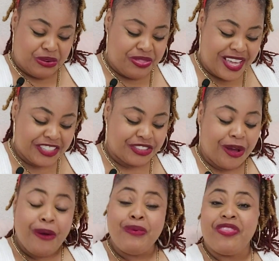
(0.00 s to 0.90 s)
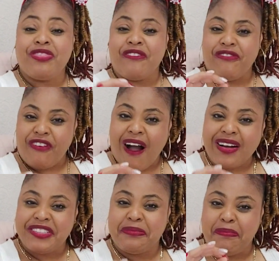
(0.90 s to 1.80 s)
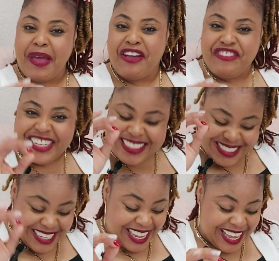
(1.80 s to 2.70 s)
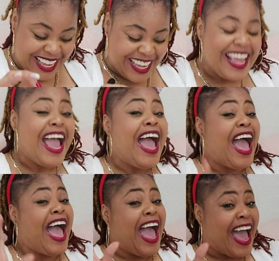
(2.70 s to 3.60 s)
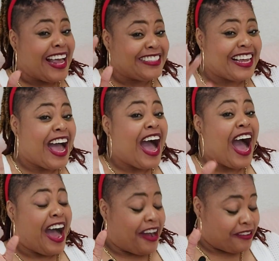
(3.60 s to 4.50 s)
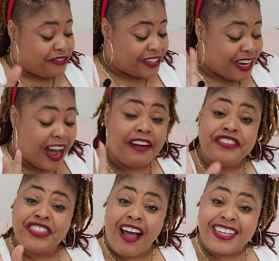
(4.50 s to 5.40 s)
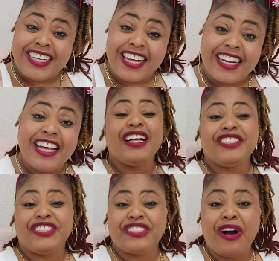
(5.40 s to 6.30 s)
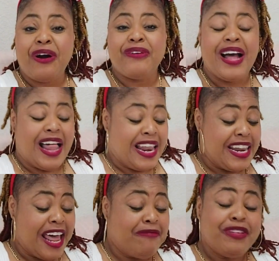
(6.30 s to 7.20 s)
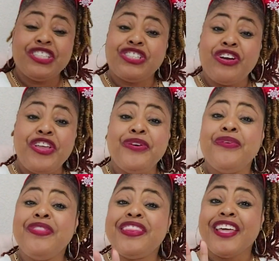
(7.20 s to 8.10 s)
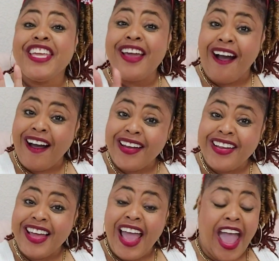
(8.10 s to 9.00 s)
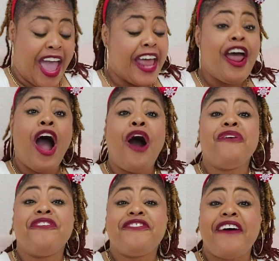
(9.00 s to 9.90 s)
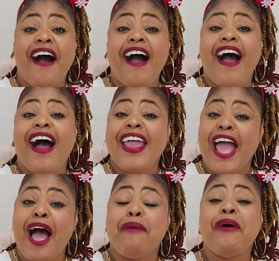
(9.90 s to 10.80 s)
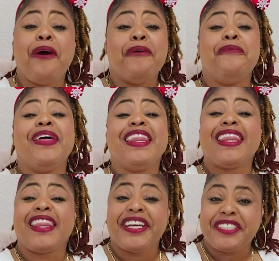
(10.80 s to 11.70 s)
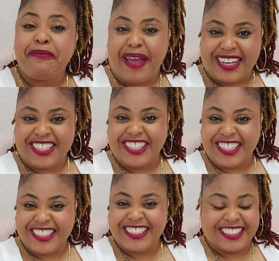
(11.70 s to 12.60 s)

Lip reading: do this with the Foxberry Tee, and I've started. So let me show you the yarn and how far I am with this pattern.